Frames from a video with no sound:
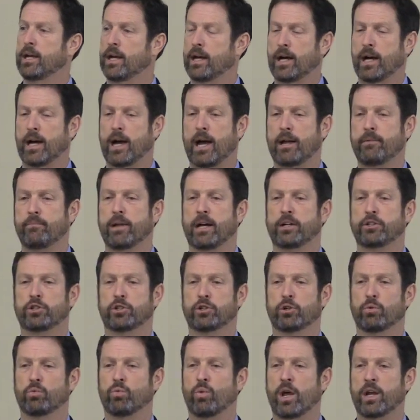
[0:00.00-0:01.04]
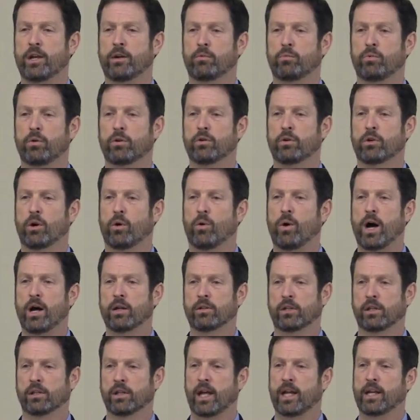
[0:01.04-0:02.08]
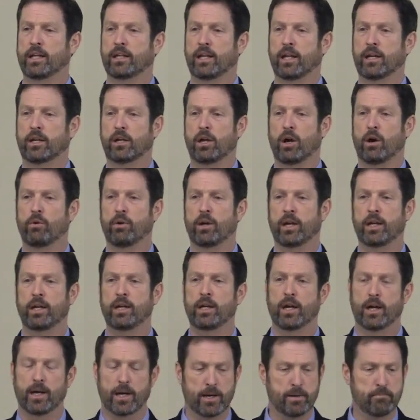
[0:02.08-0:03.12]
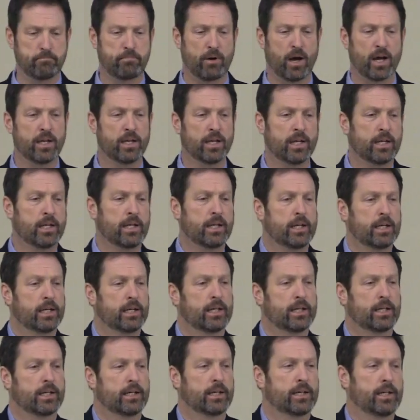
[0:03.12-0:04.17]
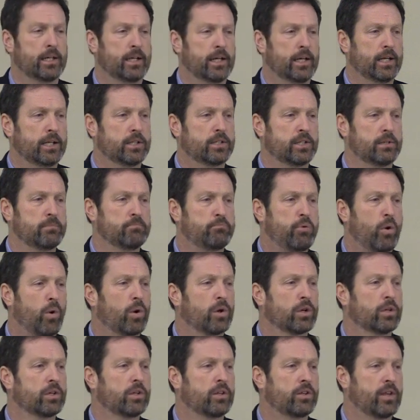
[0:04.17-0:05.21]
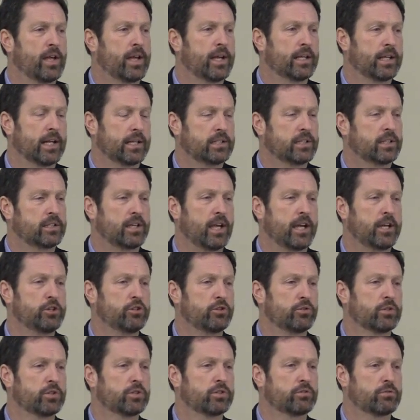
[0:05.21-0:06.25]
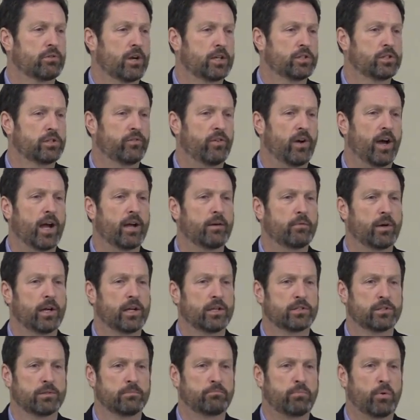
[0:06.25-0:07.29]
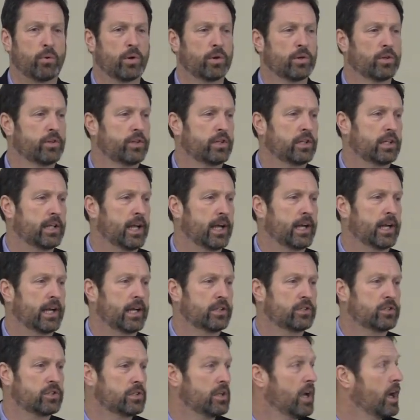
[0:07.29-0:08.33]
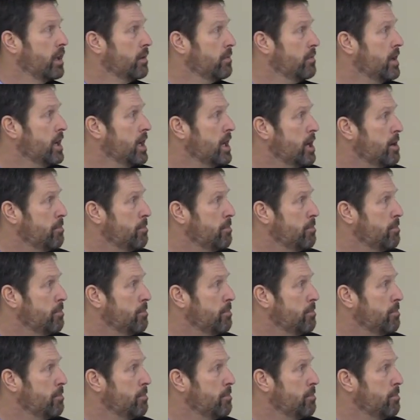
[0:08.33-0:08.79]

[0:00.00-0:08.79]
I'm not sure when it will go out to let and get going, but it's important that's a dangerous stretch of highway. It's important that that gets done.